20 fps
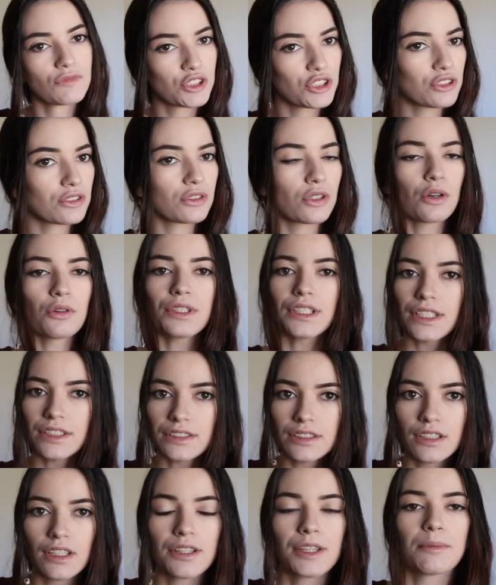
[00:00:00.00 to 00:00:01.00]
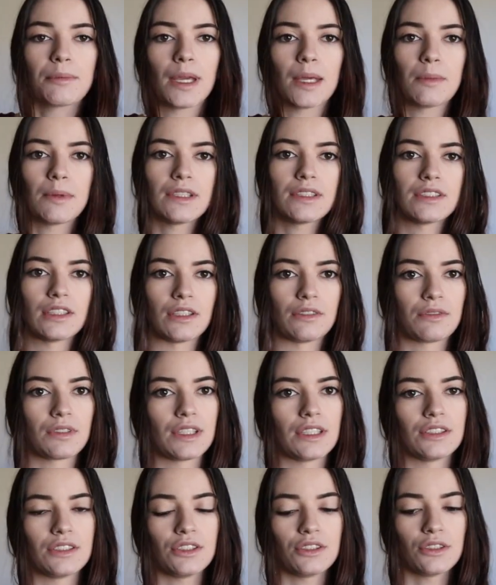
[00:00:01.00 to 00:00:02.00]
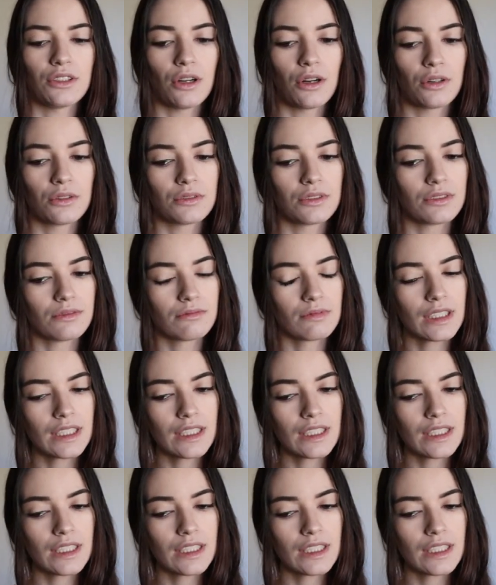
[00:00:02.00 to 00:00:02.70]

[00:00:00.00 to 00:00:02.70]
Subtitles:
Just go easy on the baby stuff, because you know,